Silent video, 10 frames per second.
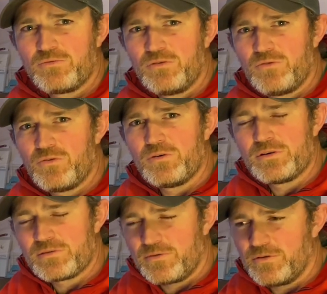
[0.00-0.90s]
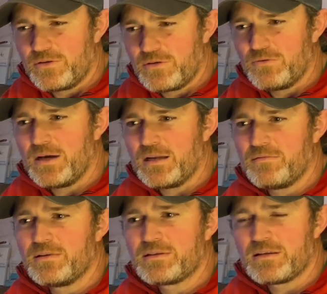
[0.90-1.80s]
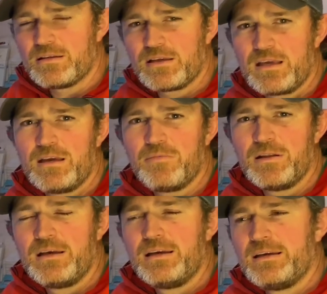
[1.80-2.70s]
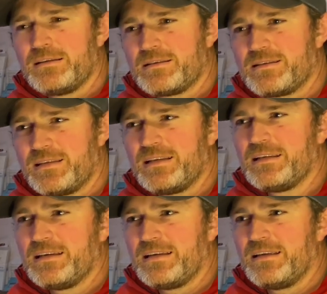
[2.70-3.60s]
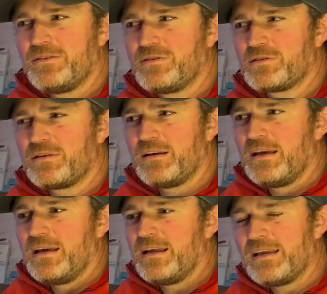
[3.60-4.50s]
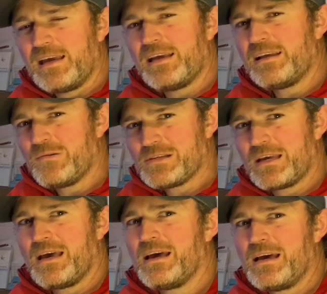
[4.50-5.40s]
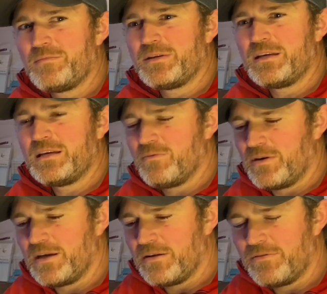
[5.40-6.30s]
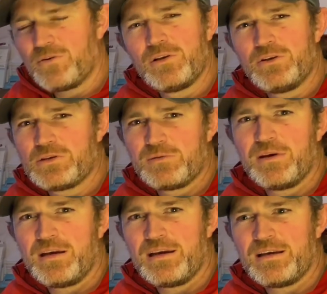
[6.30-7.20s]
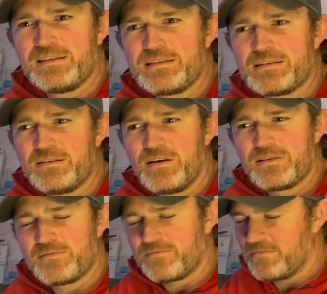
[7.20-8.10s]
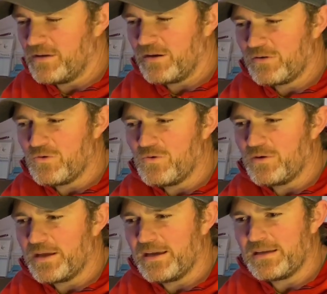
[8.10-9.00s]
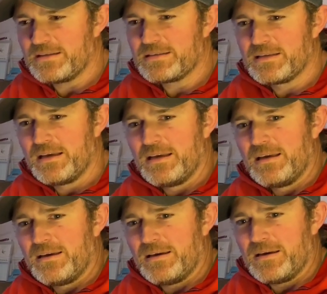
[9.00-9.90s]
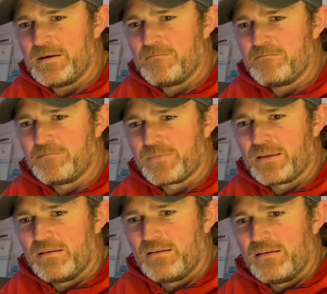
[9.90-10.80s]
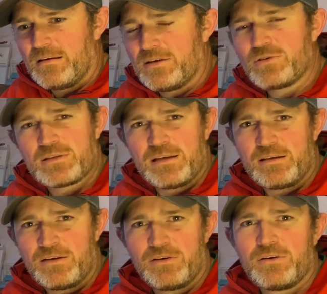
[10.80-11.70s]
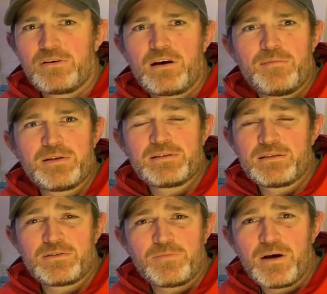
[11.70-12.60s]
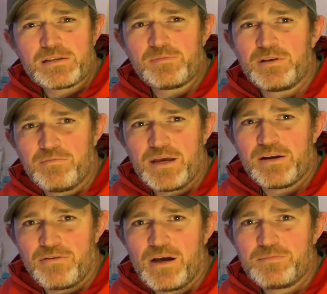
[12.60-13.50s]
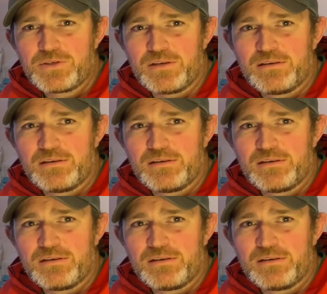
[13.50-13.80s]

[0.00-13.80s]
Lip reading: rollers for the two elements and the cable, still just, and again, that was a calm day when I had full use of my hands, not cold hands. I'd just like to hear your comments. Is there possibly a better option?